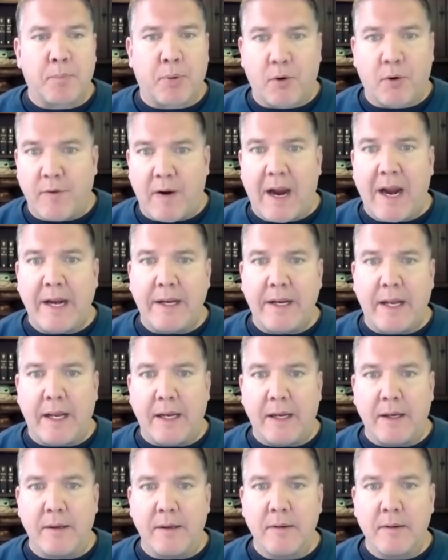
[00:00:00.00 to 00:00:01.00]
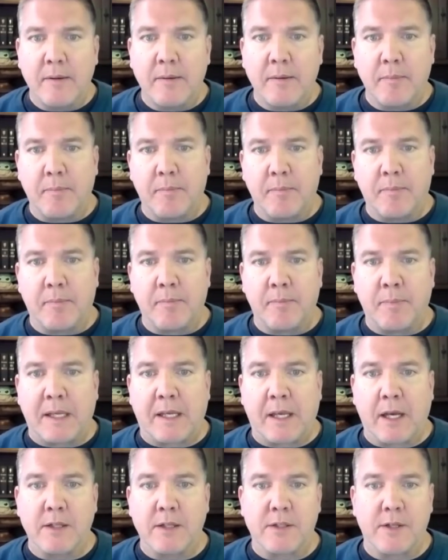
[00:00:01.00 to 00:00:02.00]
providing
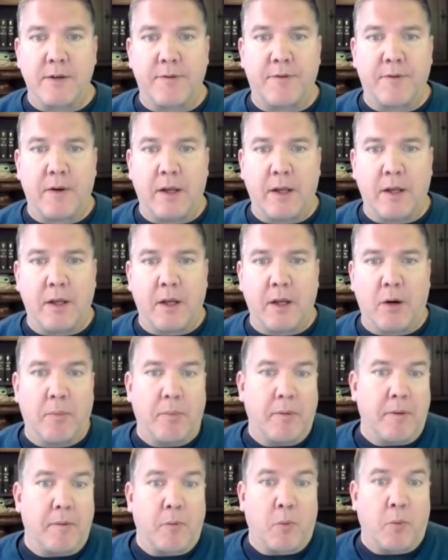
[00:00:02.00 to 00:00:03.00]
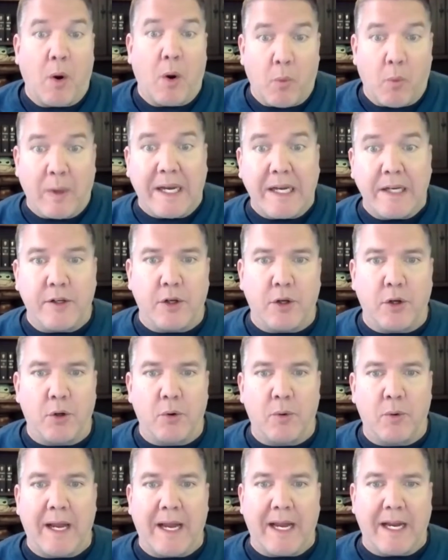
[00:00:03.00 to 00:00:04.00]
because of you know what we
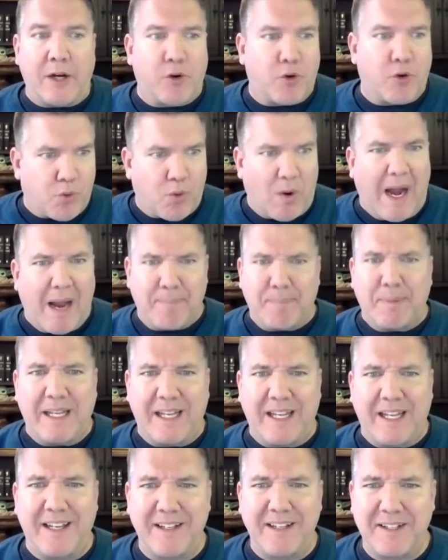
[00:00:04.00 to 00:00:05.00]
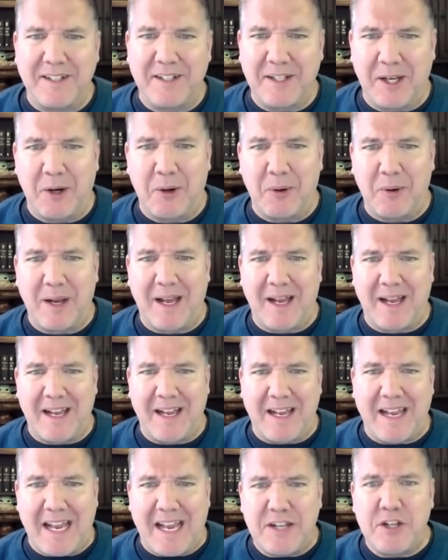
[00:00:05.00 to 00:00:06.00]
do a crappy you know a,
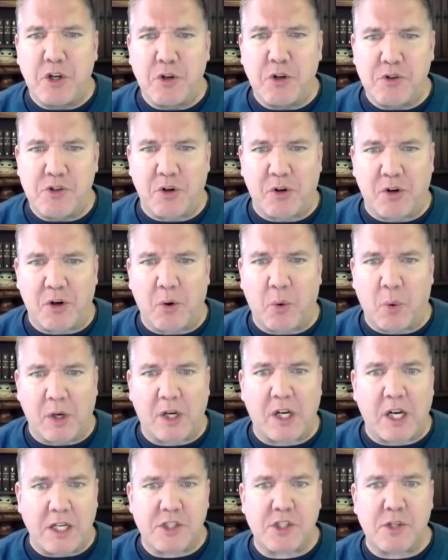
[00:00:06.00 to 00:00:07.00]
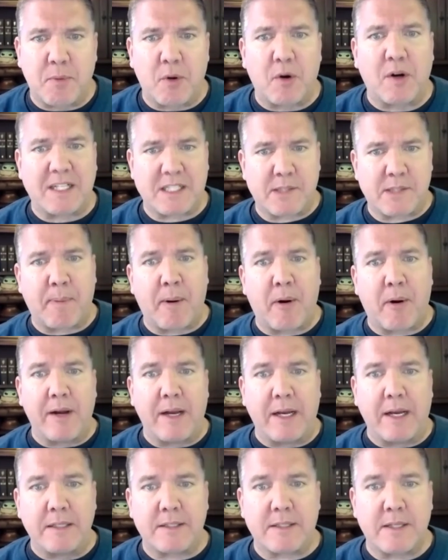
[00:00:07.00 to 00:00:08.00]
a end user or customer
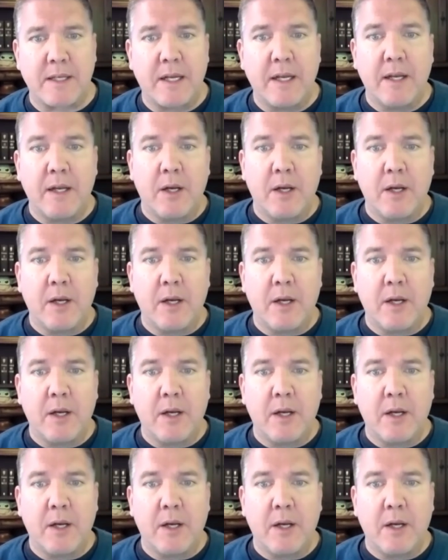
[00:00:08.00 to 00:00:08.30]
experience